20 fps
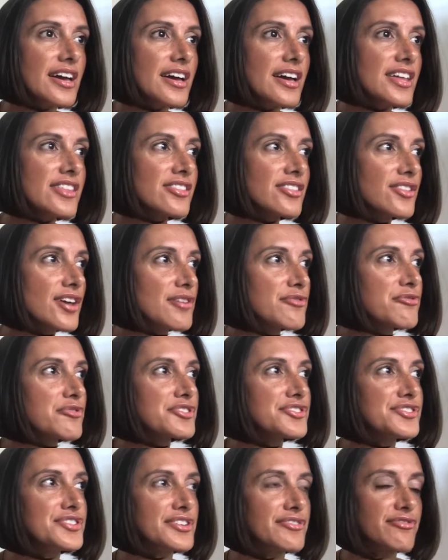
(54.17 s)
in love
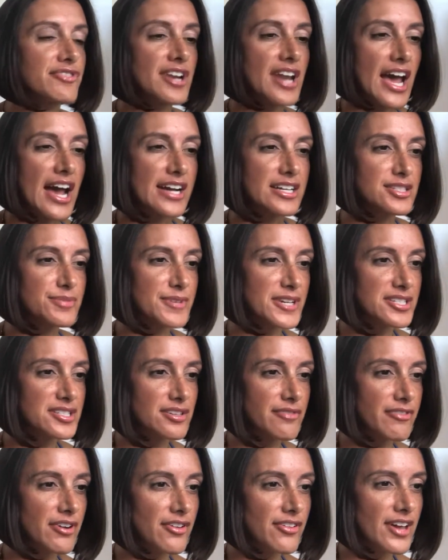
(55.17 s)
with different aspects
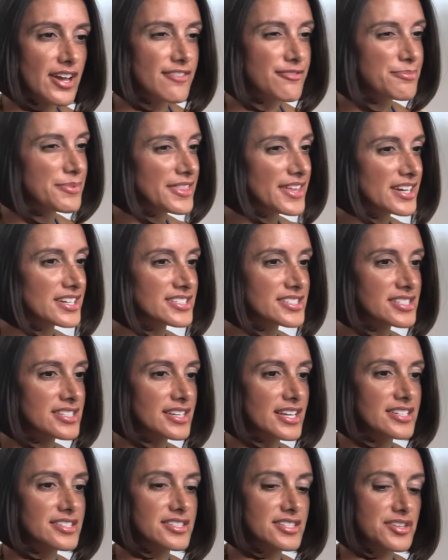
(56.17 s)
of our life, but that isn't
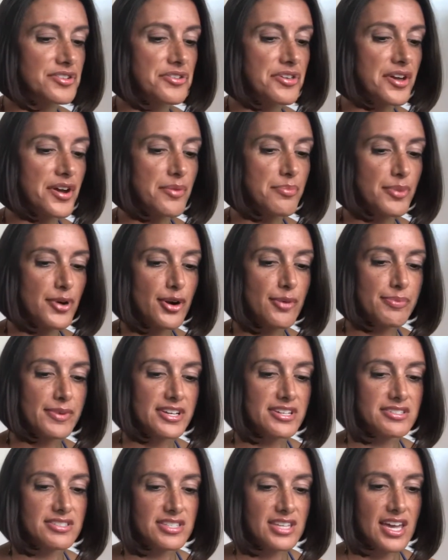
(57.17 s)
necessarily our
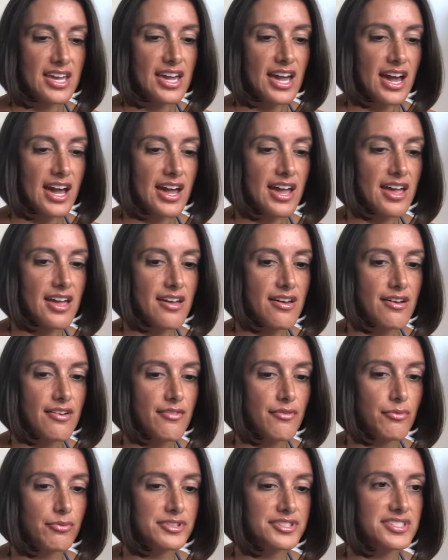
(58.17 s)
purpose. Like, I
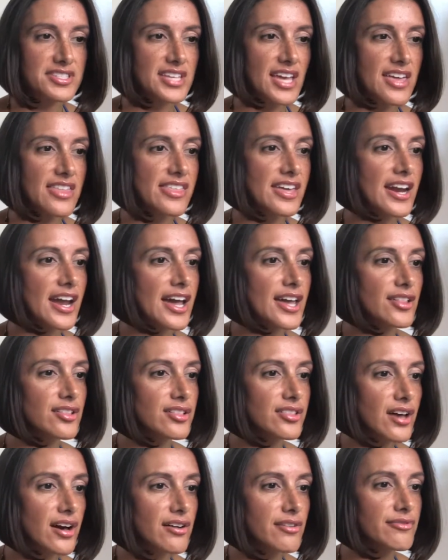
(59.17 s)
would say that I
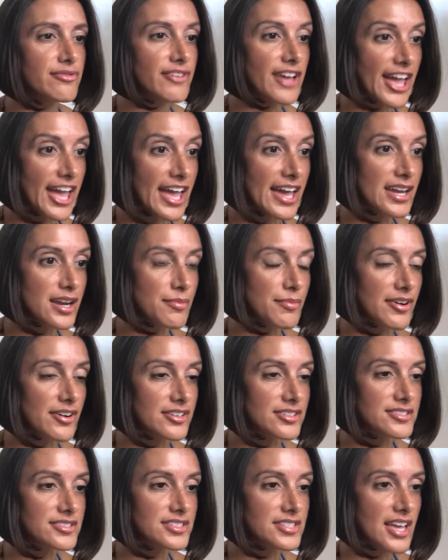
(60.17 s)
love
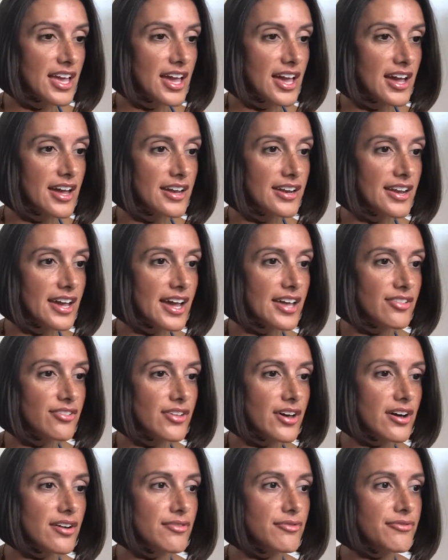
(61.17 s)
animals, and I
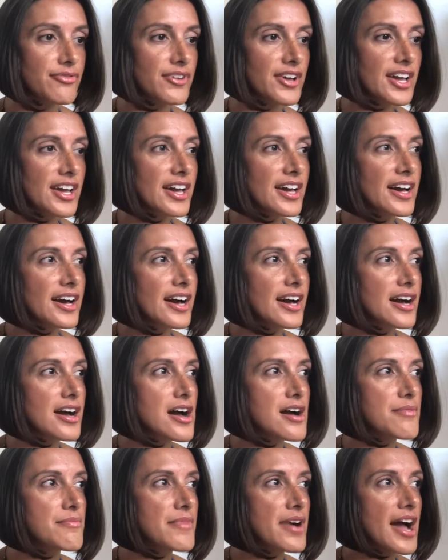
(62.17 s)
love
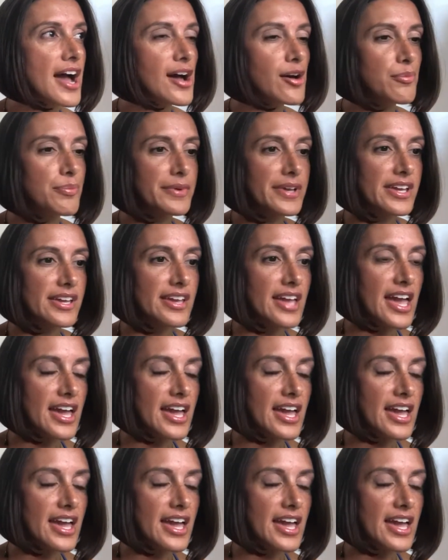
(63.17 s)
helping